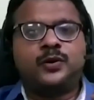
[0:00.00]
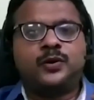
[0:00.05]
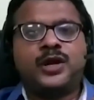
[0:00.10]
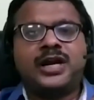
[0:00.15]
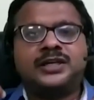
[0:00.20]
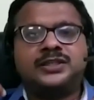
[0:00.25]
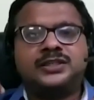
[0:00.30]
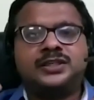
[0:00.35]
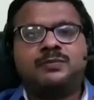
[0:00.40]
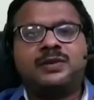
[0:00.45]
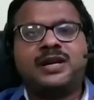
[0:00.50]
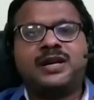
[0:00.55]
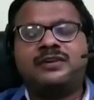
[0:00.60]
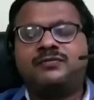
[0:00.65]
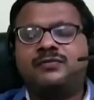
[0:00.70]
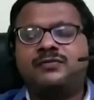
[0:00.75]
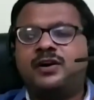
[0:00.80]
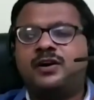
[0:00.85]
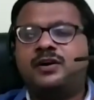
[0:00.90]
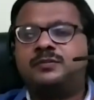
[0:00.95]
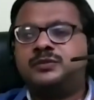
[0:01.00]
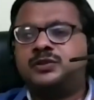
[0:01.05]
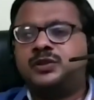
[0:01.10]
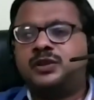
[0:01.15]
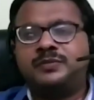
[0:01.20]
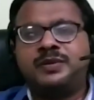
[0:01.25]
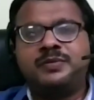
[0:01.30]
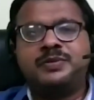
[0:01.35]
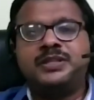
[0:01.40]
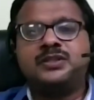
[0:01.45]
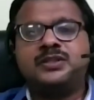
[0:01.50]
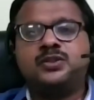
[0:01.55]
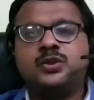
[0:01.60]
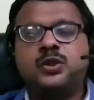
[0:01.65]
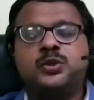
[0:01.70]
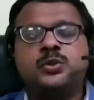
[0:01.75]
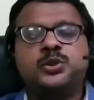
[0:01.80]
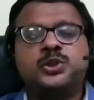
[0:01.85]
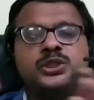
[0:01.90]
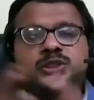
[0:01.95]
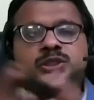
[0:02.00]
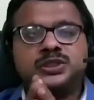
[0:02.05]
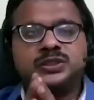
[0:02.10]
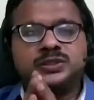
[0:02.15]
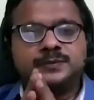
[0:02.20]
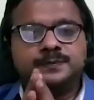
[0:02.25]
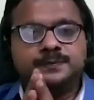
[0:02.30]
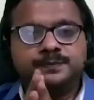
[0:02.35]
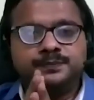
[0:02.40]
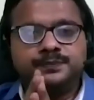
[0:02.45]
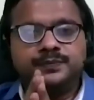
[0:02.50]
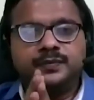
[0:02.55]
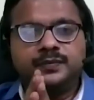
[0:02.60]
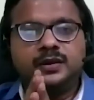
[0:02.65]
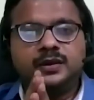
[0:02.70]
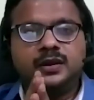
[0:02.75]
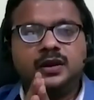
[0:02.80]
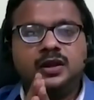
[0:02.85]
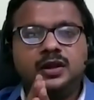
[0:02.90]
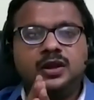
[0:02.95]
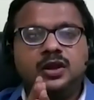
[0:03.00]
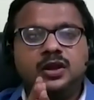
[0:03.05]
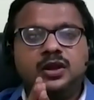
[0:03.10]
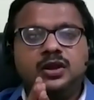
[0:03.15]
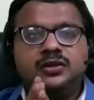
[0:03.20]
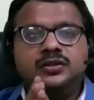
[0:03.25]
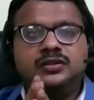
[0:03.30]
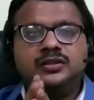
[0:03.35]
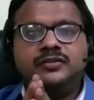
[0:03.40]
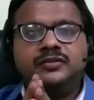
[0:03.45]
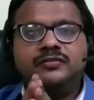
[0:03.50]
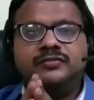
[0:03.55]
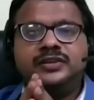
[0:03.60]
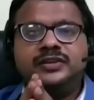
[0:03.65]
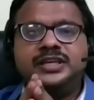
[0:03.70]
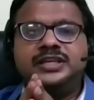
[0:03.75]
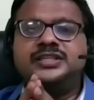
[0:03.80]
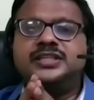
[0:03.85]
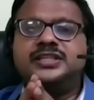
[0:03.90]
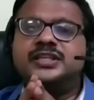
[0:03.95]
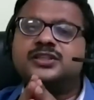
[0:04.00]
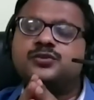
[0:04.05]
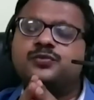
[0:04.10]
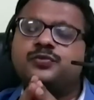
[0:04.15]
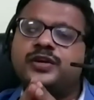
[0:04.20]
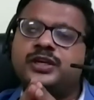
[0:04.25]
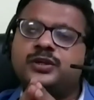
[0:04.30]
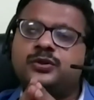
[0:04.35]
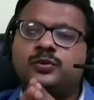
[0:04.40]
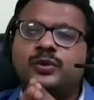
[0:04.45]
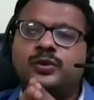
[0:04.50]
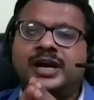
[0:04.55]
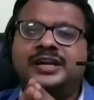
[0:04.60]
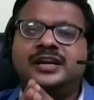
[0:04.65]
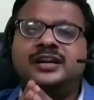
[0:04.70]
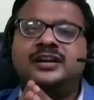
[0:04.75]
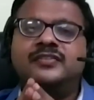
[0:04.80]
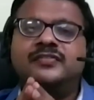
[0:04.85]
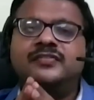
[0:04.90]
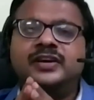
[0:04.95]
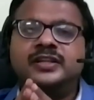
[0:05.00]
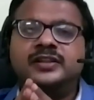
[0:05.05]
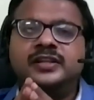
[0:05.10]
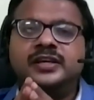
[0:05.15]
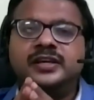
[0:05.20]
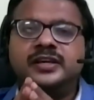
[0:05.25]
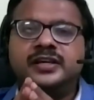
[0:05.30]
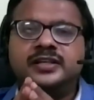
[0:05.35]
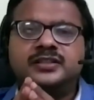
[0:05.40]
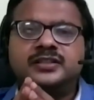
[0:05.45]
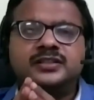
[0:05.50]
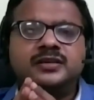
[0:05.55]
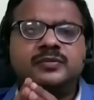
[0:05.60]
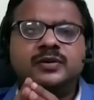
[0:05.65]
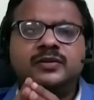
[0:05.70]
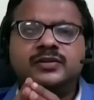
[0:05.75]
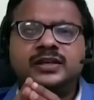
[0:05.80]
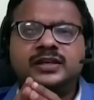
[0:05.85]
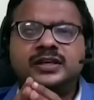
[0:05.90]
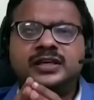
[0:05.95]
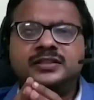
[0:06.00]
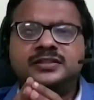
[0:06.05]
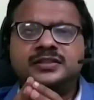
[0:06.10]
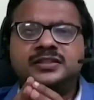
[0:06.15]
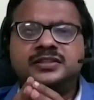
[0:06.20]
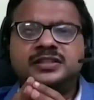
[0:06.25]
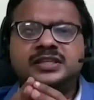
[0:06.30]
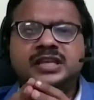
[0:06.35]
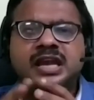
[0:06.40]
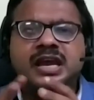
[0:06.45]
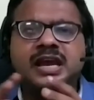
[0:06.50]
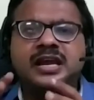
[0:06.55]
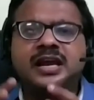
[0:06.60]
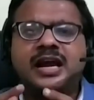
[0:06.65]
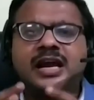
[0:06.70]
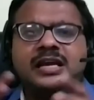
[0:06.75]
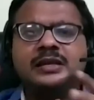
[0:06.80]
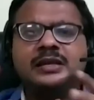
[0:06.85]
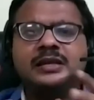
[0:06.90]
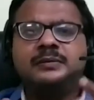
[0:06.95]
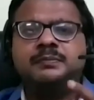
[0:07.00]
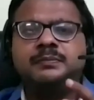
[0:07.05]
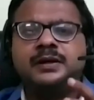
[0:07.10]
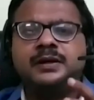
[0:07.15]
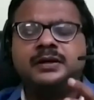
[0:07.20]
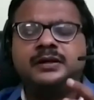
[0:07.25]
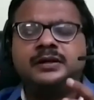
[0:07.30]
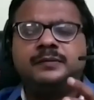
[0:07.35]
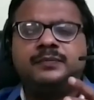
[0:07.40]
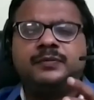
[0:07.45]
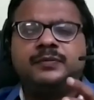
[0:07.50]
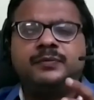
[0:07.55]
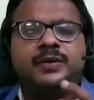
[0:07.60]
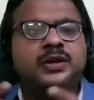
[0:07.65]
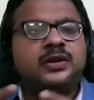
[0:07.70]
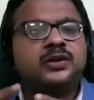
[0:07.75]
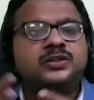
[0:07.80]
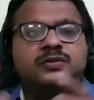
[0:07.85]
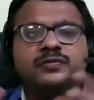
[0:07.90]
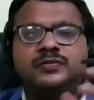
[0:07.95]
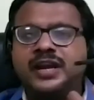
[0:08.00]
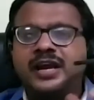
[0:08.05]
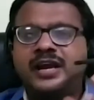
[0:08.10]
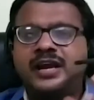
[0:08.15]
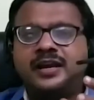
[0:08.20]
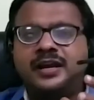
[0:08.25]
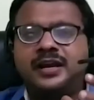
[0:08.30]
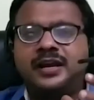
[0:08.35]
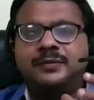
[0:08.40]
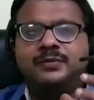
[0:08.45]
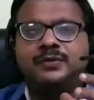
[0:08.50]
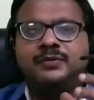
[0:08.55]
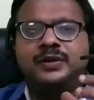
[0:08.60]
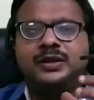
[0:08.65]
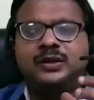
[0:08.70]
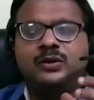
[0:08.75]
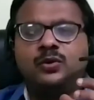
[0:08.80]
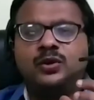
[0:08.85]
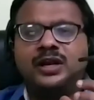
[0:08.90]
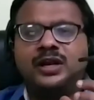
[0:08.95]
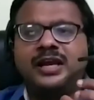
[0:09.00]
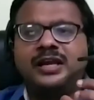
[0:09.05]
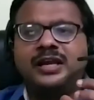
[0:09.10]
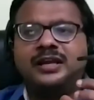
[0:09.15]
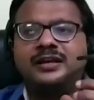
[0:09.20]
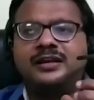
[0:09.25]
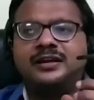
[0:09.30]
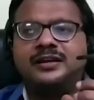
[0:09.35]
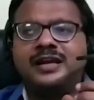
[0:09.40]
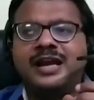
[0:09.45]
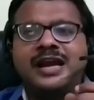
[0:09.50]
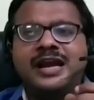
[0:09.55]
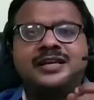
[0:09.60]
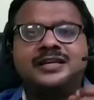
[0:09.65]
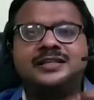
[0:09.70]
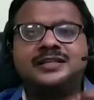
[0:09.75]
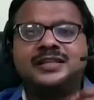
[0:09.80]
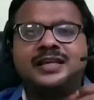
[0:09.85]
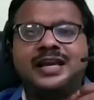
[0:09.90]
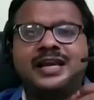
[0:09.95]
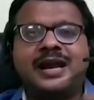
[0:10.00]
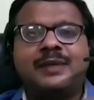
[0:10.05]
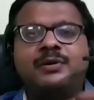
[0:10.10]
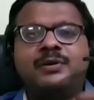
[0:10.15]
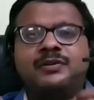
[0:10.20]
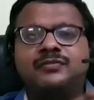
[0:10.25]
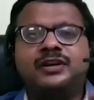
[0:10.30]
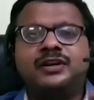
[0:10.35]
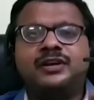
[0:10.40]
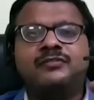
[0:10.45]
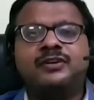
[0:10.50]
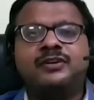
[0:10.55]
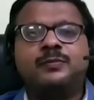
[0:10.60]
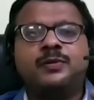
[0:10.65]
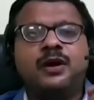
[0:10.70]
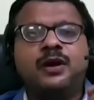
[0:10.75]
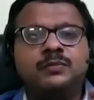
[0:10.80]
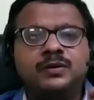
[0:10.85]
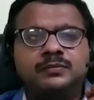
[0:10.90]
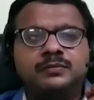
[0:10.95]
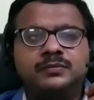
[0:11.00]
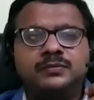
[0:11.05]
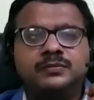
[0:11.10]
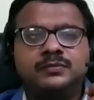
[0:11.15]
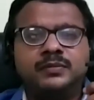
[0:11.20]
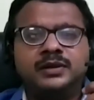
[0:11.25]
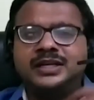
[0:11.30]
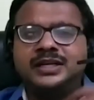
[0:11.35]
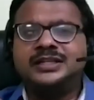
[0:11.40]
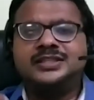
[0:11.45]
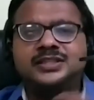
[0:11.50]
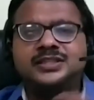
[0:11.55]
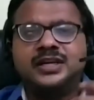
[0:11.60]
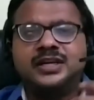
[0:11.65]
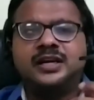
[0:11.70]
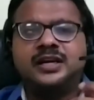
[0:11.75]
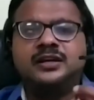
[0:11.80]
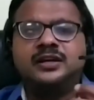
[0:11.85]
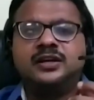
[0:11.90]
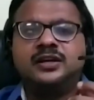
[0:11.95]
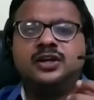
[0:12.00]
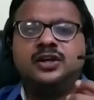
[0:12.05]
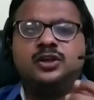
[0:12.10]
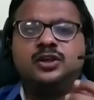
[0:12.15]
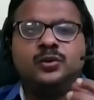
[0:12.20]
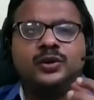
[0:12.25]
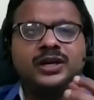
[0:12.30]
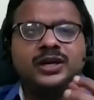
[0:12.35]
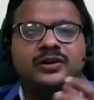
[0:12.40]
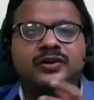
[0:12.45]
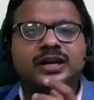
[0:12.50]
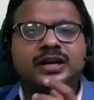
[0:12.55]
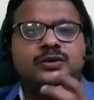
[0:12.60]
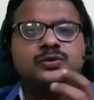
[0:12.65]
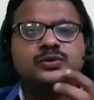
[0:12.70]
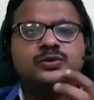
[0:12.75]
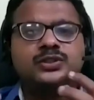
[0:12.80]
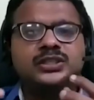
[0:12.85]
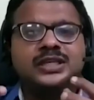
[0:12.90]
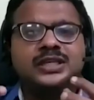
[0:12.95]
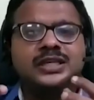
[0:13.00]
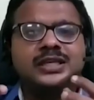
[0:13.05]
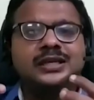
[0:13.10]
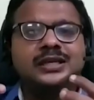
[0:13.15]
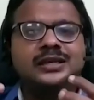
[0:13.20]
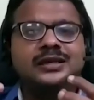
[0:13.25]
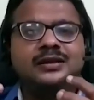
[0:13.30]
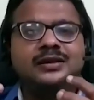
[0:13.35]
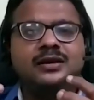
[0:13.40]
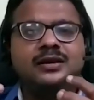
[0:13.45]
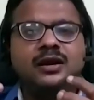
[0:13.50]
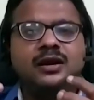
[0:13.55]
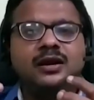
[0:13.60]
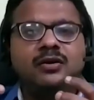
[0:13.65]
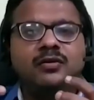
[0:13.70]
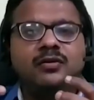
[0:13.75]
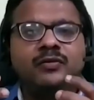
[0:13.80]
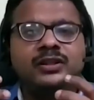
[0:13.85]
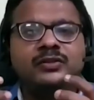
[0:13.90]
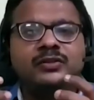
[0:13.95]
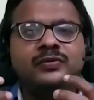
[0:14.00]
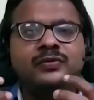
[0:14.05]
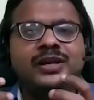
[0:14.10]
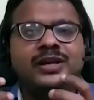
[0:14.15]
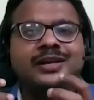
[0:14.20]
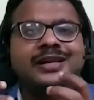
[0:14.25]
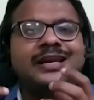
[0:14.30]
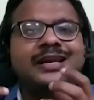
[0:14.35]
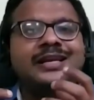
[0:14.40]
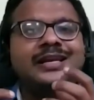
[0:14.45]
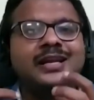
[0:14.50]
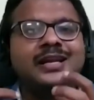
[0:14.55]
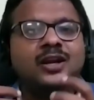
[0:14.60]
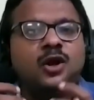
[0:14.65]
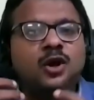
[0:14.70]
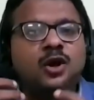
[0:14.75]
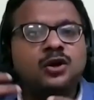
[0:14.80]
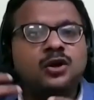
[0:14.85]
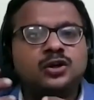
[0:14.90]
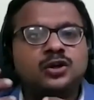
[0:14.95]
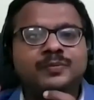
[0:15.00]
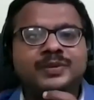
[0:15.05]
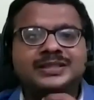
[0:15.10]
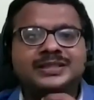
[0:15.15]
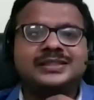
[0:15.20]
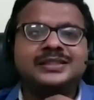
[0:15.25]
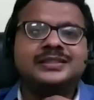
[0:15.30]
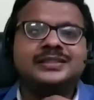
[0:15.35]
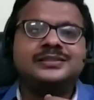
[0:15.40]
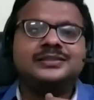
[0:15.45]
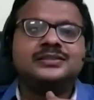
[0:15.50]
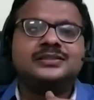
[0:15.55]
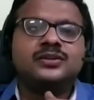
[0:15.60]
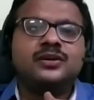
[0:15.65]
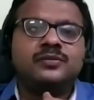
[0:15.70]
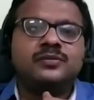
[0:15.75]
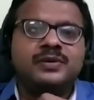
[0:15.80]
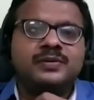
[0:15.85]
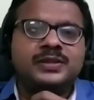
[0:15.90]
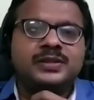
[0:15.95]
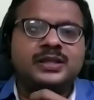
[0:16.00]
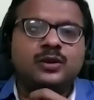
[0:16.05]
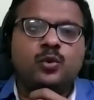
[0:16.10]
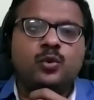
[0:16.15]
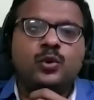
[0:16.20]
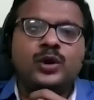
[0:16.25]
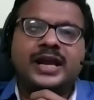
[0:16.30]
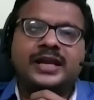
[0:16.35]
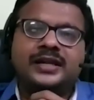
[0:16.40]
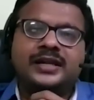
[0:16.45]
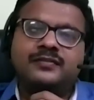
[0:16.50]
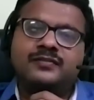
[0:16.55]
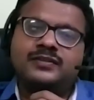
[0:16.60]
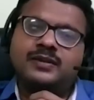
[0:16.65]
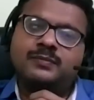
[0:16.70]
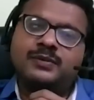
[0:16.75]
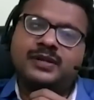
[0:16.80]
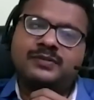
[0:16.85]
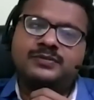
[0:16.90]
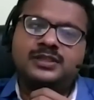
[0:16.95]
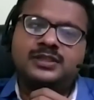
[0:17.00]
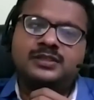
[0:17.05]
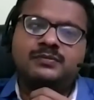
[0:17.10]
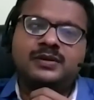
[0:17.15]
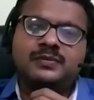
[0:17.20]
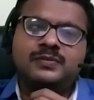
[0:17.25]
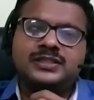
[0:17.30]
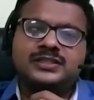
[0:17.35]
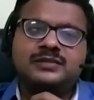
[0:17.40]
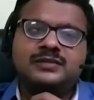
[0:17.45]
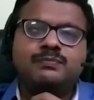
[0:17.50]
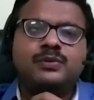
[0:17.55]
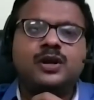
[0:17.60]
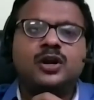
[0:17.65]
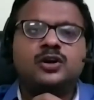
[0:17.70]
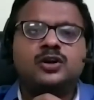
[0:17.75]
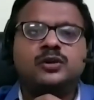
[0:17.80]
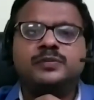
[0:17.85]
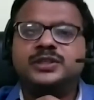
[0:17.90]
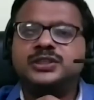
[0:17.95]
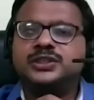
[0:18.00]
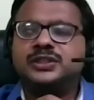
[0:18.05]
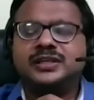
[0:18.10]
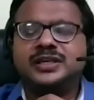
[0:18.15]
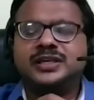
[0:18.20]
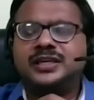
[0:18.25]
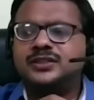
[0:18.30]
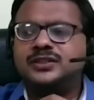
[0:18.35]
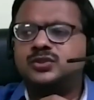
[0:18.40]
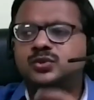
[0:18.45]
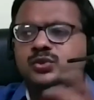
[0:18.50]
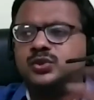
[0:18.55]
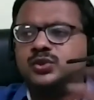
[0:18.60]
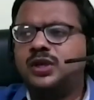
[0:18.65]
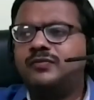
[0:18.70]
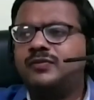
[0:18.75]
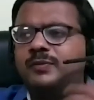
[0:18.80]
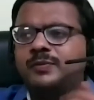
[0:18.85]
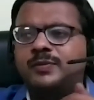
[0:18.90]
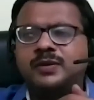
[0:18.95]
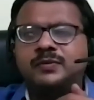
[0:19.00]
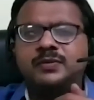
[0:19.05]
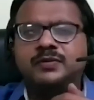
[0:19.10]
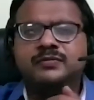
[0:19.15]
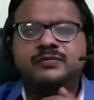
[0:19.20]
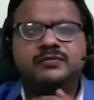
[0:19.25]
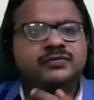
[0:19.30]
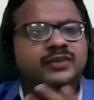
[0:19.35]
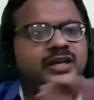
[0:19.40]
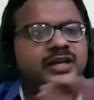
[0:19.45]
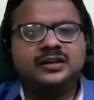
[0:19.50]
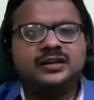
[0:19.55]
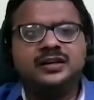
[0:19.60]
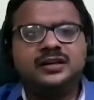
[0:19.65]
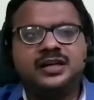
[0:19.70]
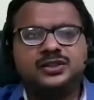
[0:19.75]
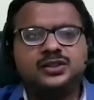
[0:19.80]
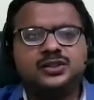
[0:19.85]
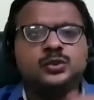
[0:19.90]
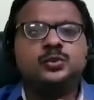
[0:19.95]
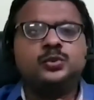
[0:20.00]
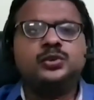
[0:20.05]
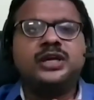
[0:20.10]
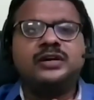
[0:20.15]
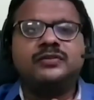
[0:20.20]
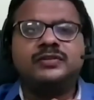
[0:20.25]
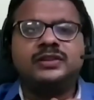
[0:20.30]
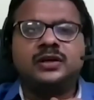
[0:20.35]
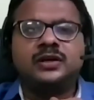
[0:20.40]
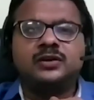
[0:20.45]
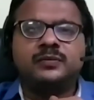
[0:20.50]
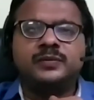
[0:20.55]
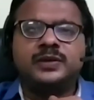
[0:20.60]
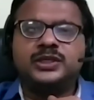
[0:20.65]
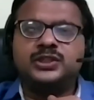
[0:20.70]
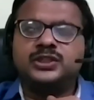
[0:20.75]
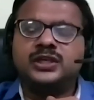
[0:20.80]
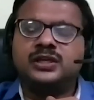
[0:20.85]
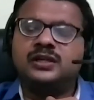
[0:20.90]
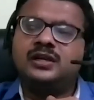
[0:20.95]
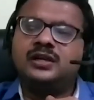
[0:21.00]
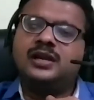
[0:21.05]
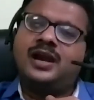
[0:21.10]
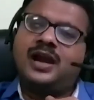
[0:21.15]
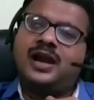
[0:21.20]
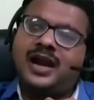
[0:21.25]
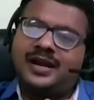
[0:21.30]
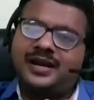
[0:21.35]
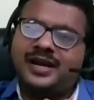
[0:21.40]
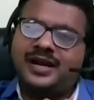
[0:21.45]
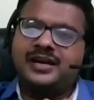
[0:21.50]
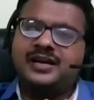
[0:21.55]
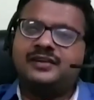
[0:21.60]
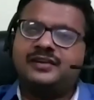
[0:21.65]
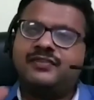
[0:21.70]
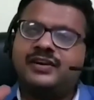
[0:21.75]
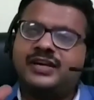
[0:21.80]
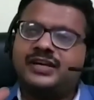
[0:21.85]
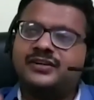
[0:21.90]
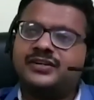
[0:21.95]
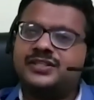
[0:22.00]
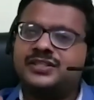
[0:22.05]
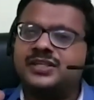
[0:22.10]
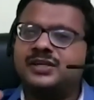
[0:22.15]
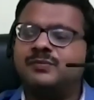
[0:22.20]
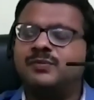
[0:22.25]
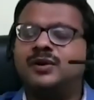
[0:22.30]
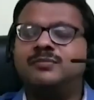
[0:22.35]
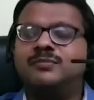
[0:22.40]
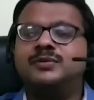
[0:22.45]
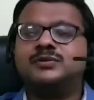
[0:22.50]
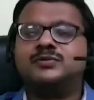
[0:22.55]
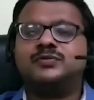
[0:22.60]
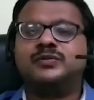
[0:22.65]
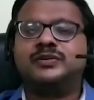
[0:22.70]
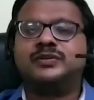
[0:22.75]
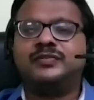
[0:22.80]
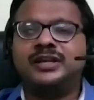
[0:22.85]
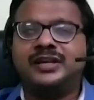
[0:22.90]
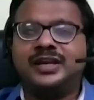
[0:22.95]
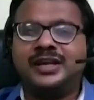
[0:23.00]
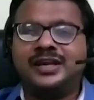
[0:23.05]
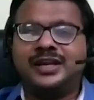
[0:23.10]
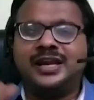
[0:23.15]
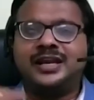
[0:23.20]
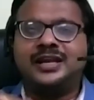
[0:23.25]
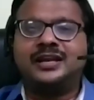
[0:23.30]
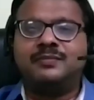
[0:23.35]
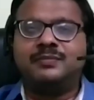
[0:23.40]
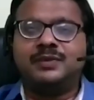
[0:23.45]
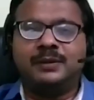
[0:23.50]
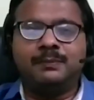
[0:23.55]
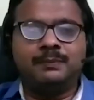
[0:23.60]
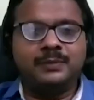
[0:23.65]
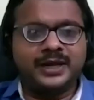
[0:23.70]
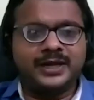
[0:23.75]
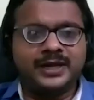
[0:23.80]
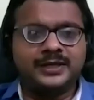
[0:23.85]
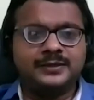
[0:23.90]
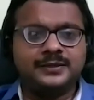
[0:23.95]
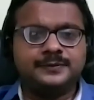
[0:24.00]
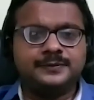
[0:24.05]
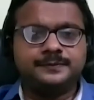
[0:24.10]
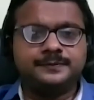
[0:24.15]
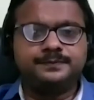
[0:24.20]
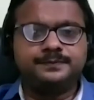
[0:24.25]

production platforms or maybe the solutions. The easiest way to identify there is some of the cases AI hype. Because of AI hype, it may look like AI is a hammer for every problem. But instead, you can try to see whether we are creating long-term assets or maybe the low-hanging. Sometimes it may be a simple automation case to solve a problem. Fine, let's do that with automation and identify interesting problems for where AI can be applied.